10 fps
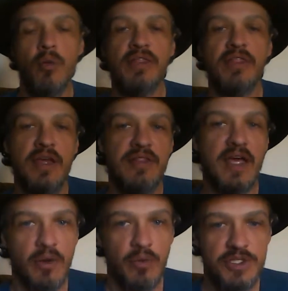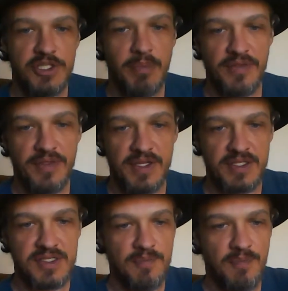one thing that I wish about
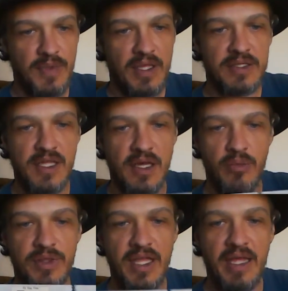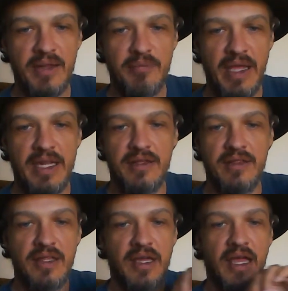this is that when they had made
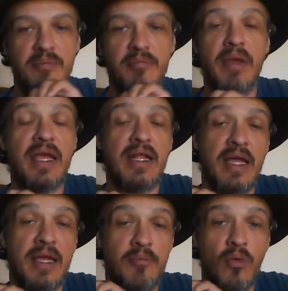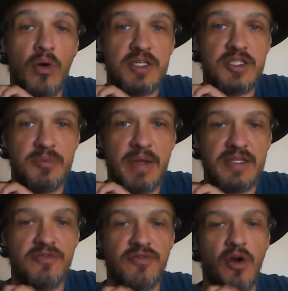it, they had made a more expansive